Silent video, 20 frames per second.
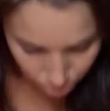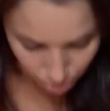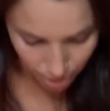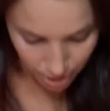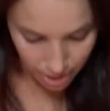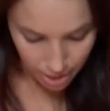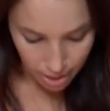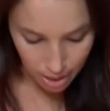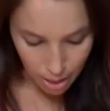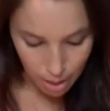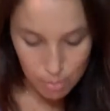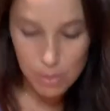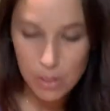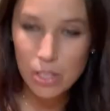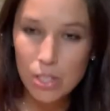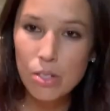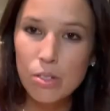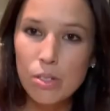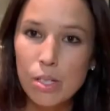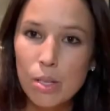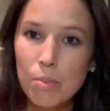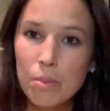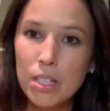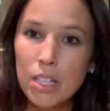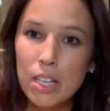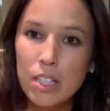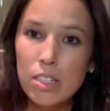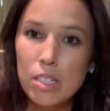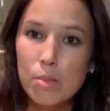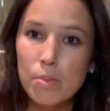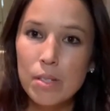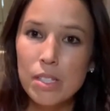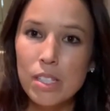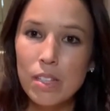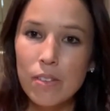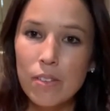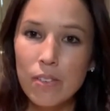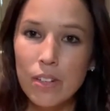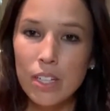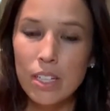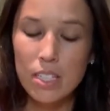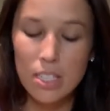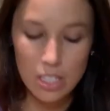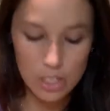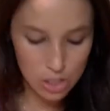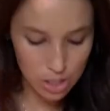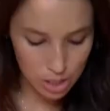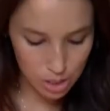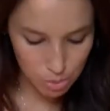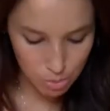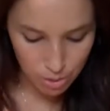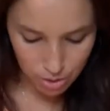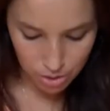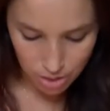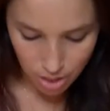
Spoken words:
When it comes to some of the other specific conditions we were